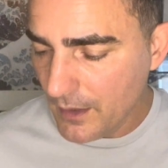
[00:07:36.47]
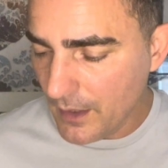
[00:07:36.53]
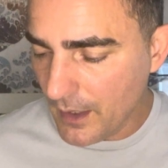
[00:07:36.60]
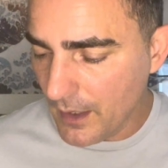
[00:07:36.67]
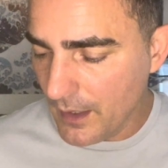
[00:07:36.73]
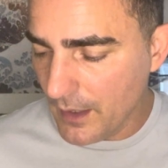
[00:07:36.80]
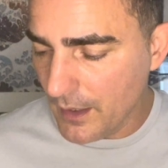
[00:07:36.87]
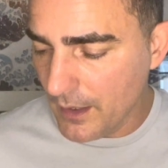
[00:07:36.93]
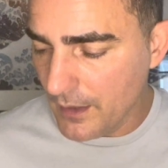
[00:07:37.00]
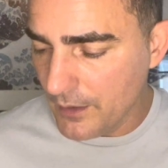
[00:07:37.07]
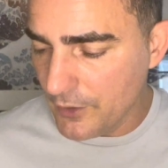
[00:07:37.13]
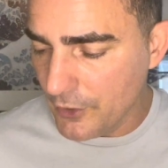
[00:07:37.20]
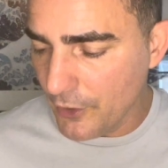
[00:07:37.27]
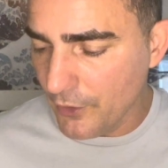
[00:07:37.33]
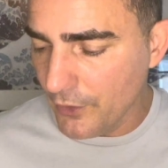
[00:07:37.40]

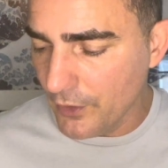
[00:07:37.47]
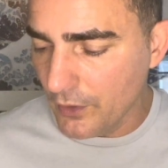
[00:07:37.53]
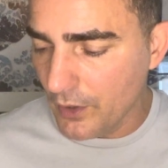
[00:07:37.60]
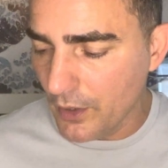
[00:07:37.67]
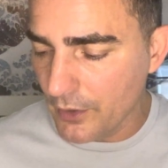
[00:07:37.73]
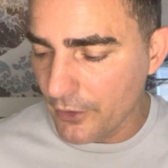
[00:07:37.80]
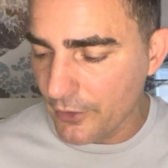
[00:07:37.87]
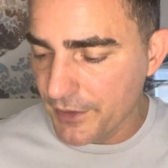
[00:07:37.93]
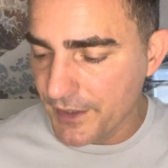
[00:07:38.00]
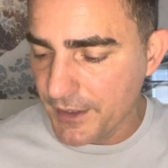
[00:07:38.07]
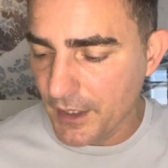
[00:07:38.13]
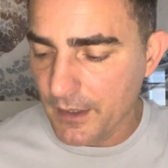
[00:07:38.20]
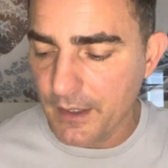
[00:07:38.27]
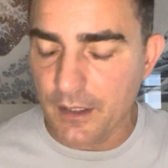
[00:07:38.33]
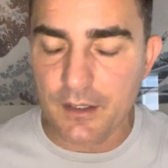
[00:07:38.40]
and you're no longer
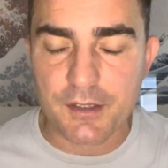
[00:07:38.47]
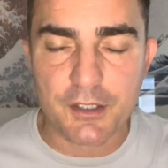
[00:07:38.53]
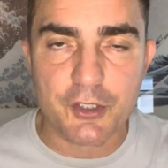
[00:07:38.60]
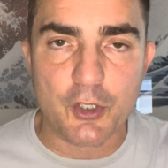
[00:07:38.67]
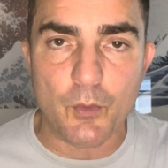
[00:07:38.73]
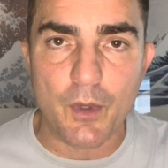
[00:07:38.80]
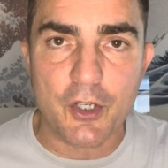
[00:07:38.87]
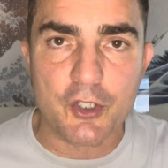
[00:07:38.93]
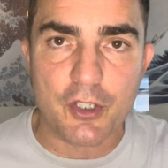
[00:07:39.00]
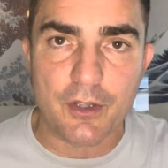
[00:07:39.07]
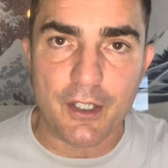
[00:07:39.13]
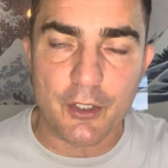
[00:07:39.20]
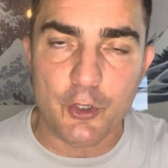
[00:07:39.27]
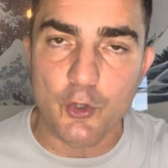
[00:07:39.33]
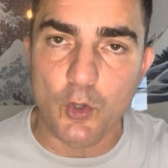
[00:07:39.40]
stuck in a situation
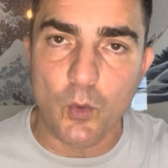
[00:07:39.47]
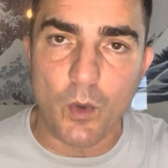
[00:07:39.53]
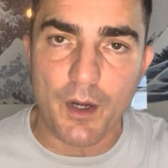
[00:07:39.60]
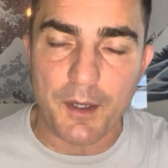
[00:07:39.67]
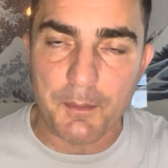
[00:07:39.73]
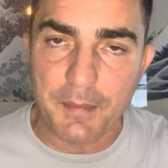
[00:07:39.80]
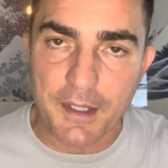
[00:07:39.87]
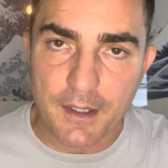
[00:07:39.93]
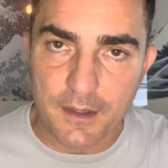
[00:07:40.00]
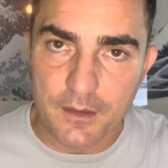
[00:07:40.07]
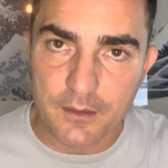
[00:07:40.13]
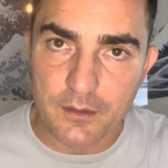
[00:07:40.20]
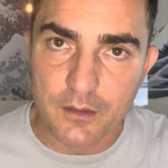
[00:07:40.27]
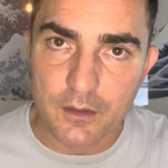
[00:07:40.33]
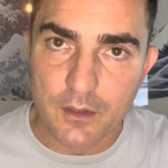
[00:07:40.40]
that you don't want to be in.